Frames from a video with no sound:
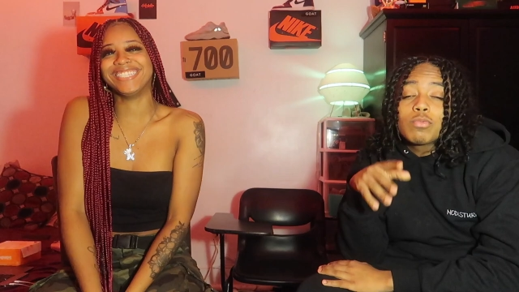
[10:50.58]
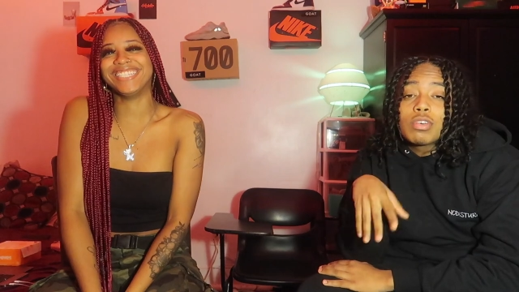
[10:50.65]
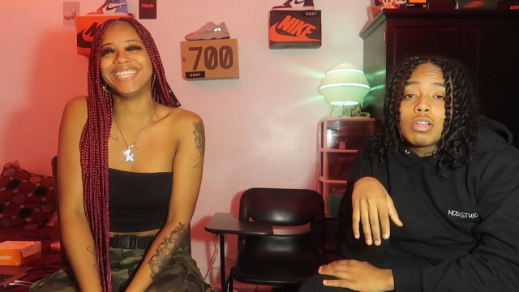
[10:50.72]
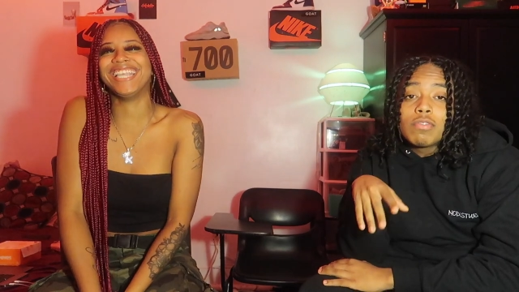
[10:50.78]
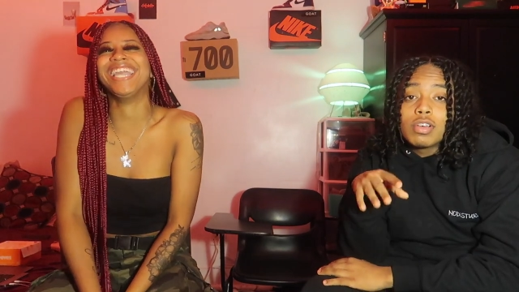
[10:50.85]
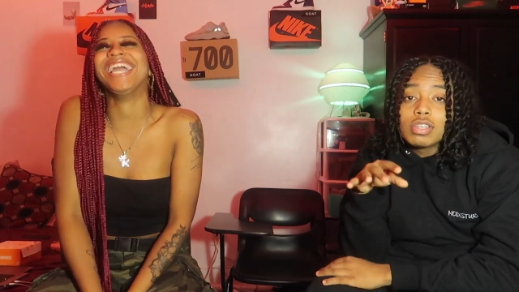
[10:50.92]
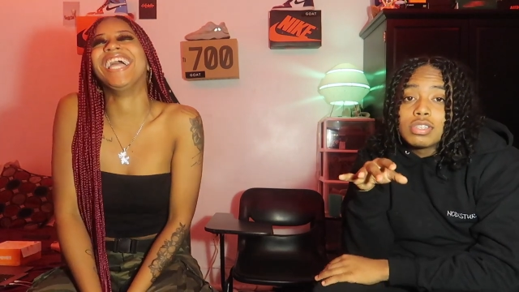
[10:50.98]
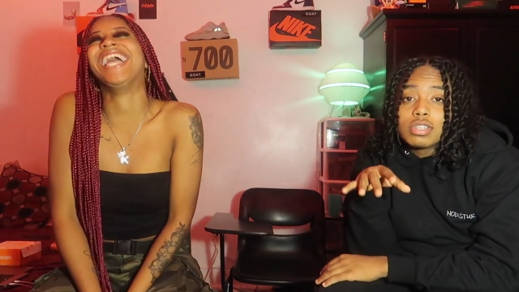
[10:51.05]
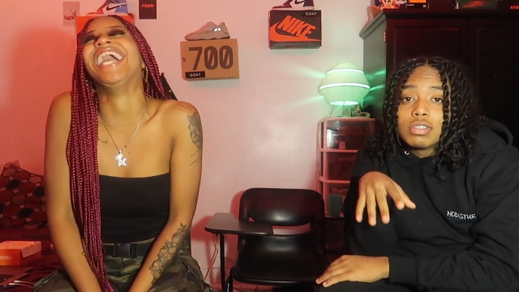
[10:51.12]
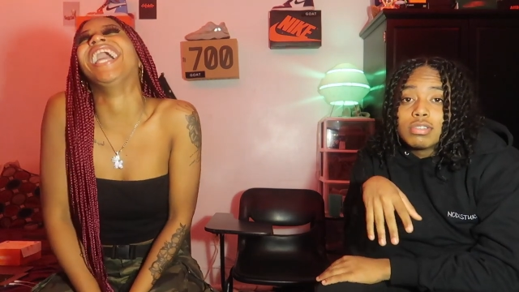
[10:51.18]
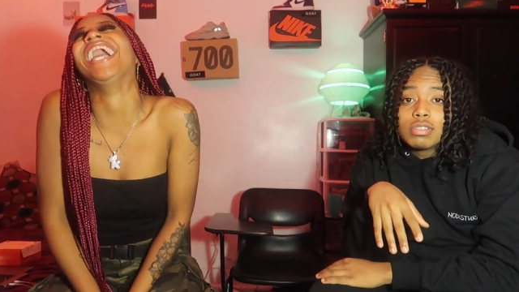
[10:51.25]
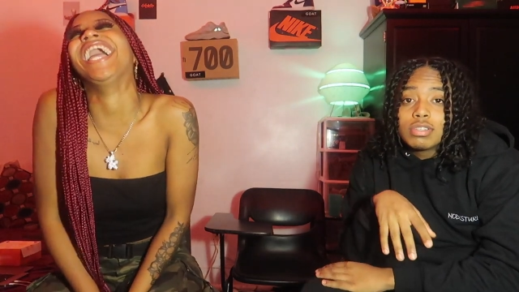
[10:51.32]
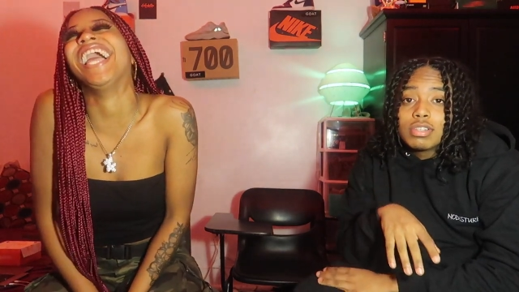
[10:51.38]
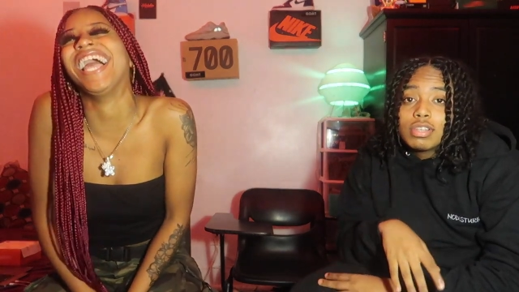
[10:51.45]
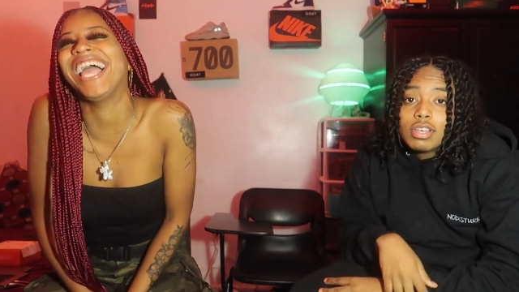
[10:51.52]
Speaker 1: at whatever I said.
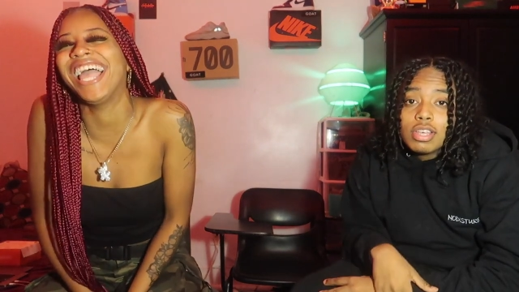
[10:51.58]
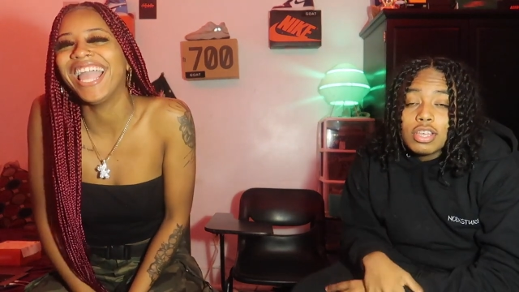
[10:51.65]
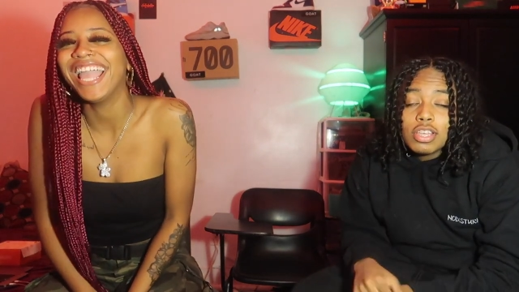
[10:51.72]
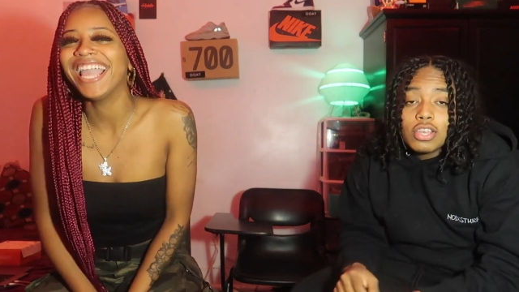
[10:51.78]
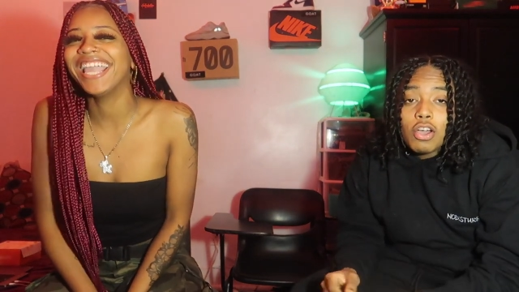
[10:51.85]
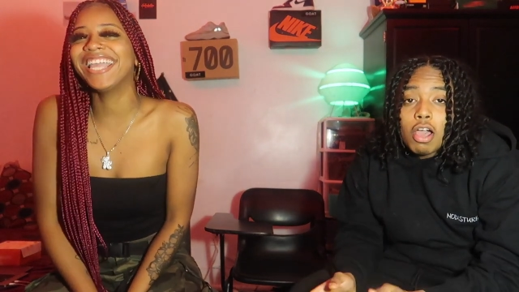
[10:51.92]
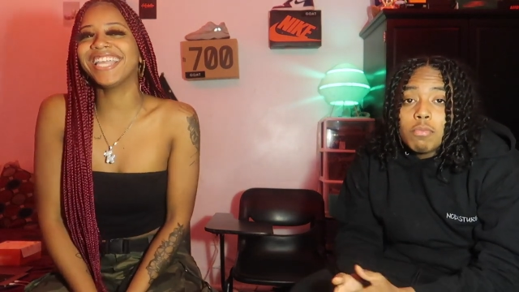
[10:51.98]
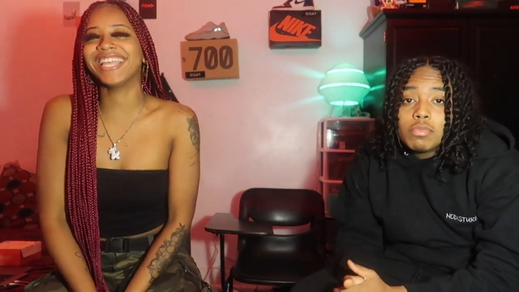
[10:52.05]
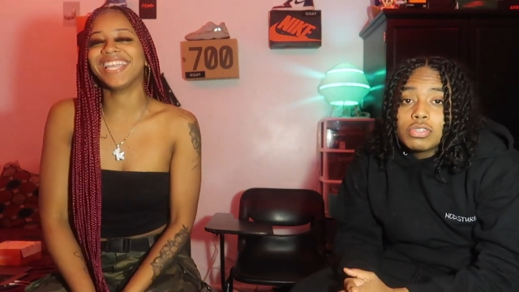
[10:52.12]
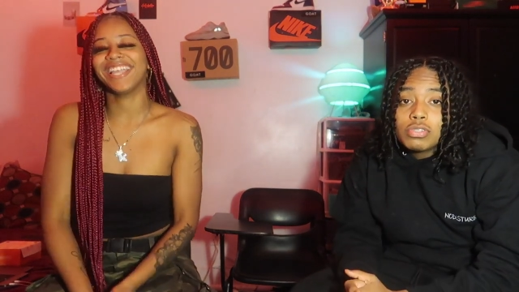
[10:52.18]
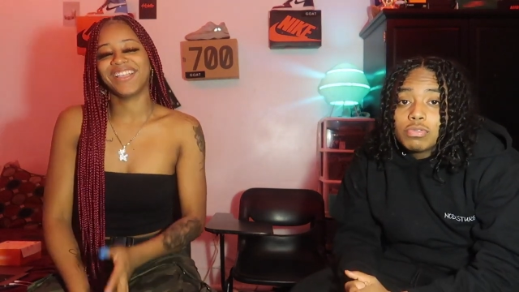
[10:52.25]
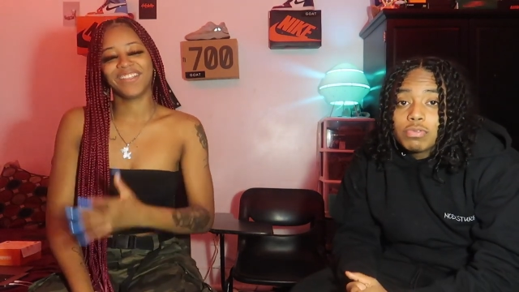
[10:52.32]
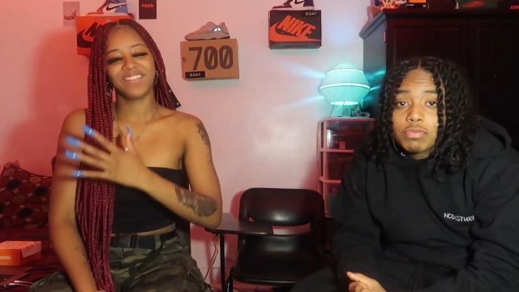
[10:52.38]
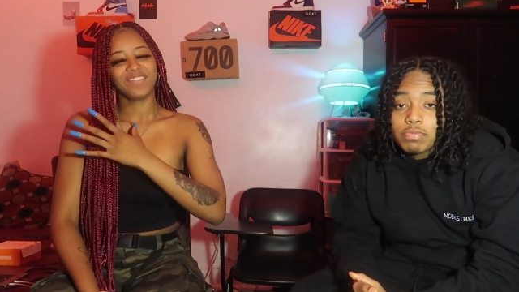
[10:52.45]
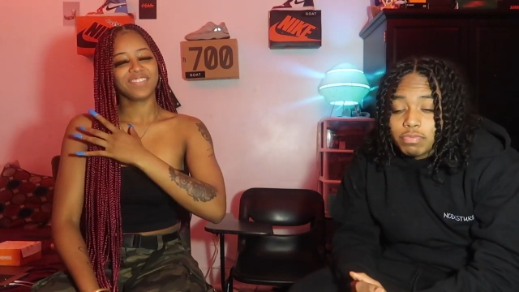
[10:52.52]
Yeah, I miss
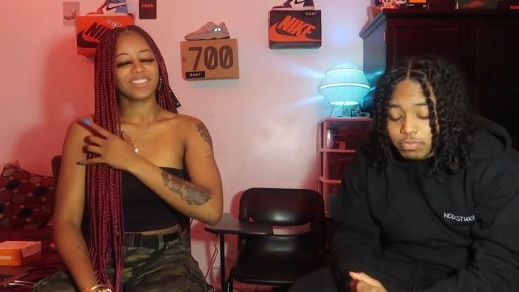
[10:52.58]
you.